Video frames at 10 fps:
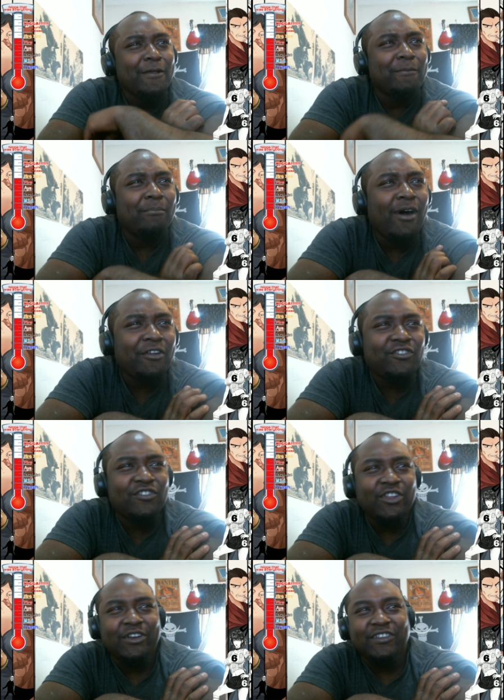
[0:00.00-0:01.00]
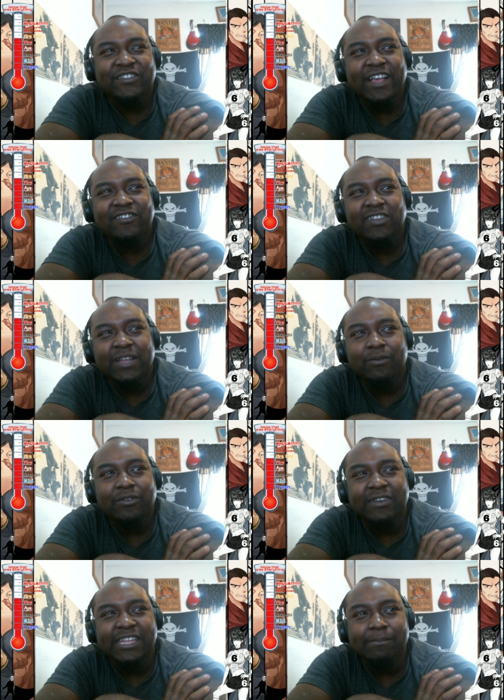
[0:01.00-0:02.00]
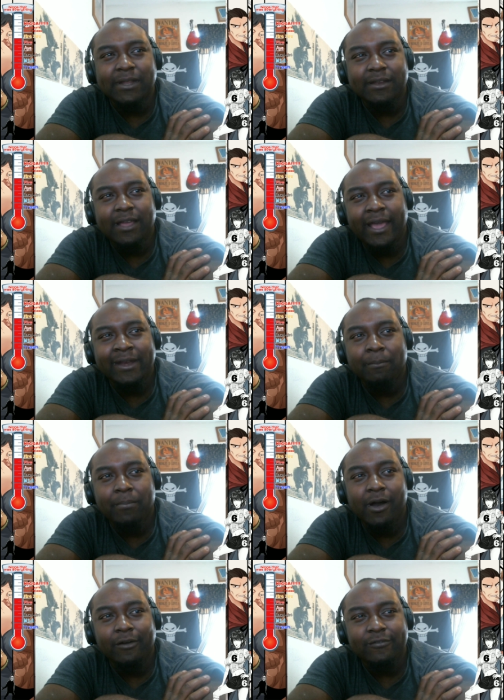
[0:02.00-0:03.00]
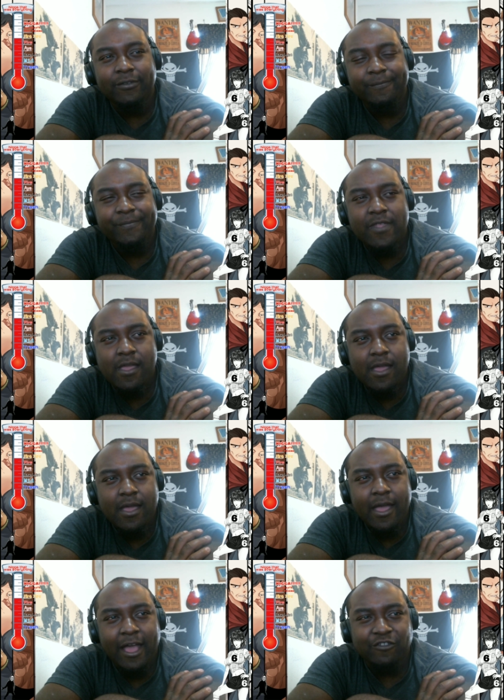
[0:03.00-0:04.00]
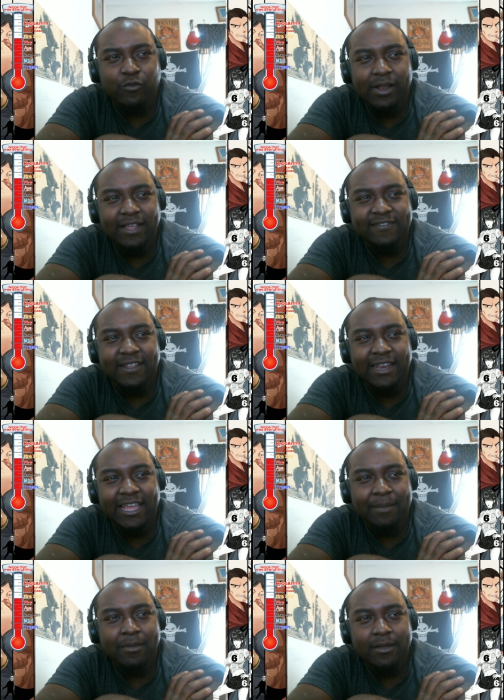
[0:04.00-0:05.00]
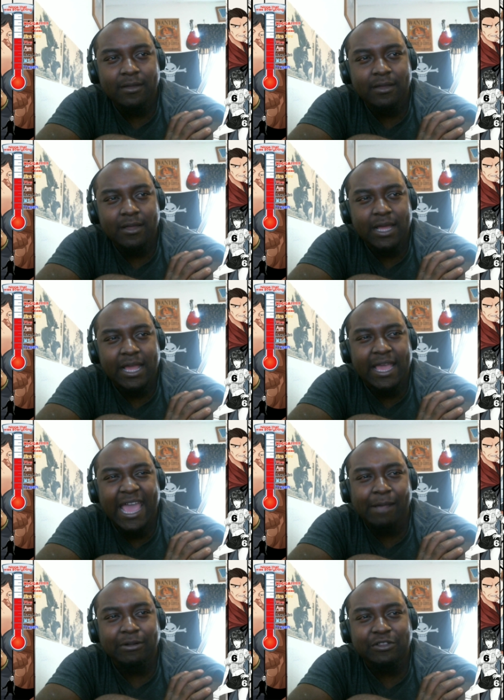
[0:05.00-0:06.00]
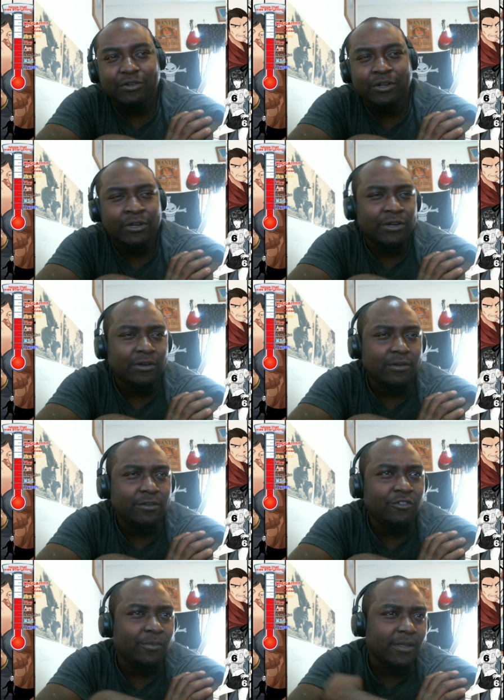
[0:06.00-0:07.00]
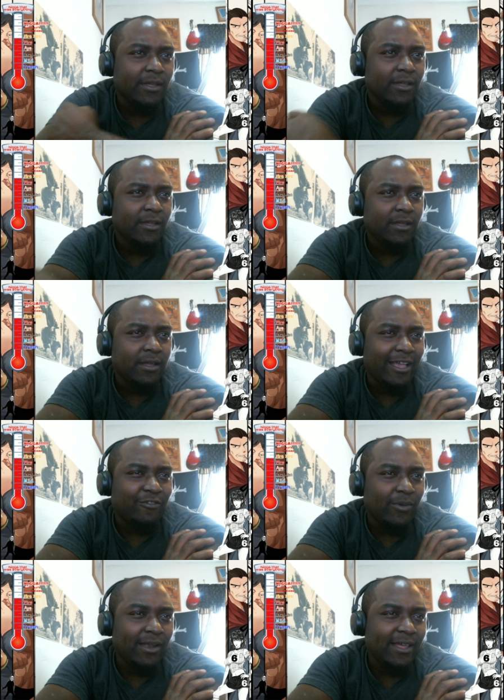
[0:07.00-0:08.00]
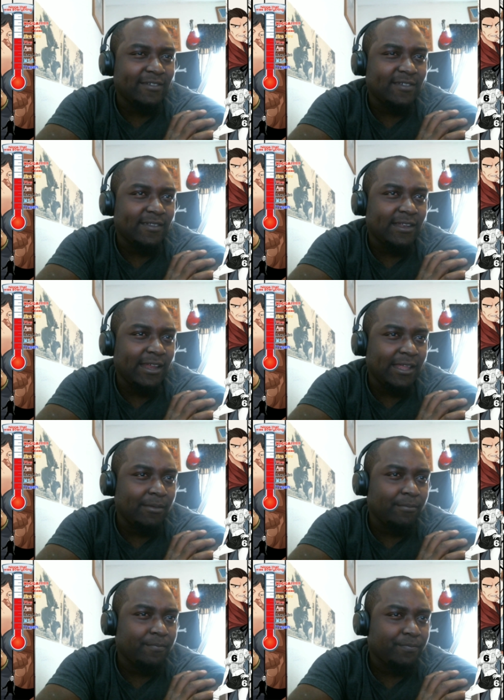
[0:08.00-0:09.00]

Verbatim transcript: Monsters that are disaster level demon and above, as well as the name character, or, uh, as well as the name